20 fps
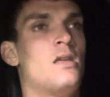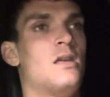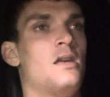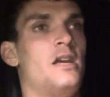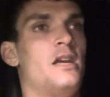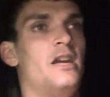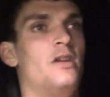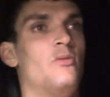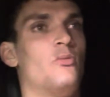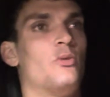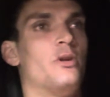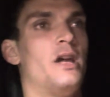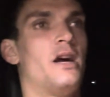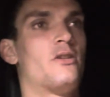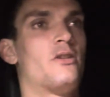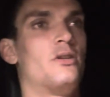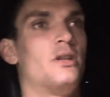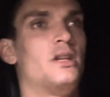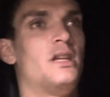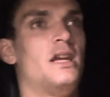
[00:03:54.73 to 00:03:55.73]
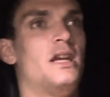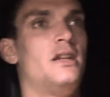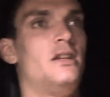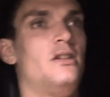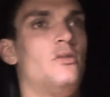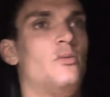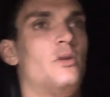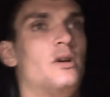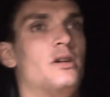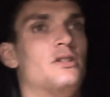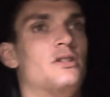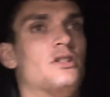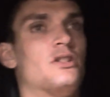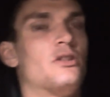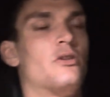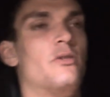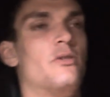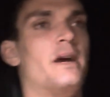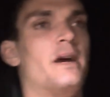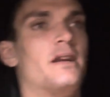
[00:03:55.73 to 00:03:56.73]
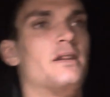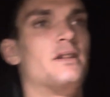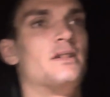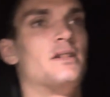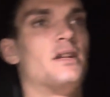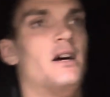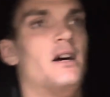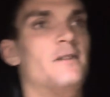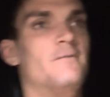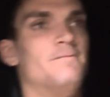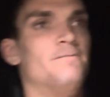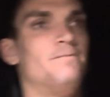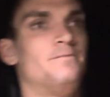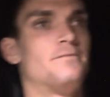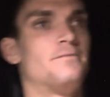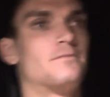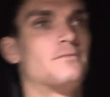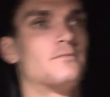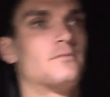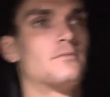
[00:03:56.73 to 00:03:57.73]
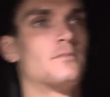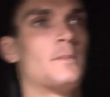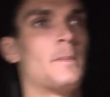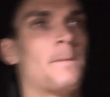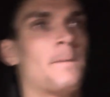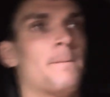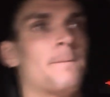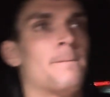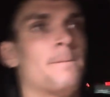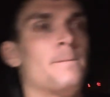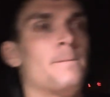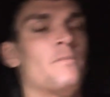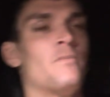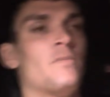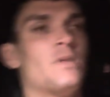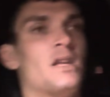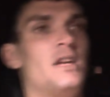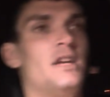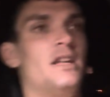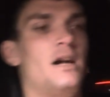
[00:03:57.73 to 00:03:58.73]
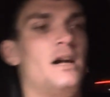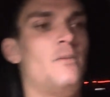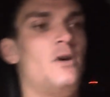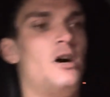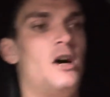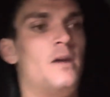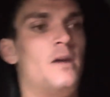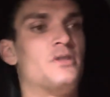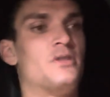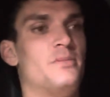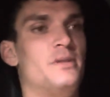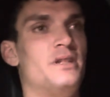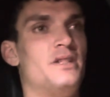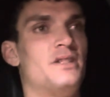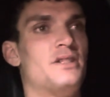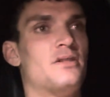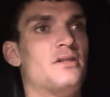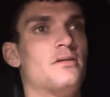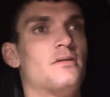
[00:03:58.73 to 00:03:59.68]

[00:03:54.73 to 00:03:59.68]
And we're not going to get anywhere just going back in time. And I'm an optimist.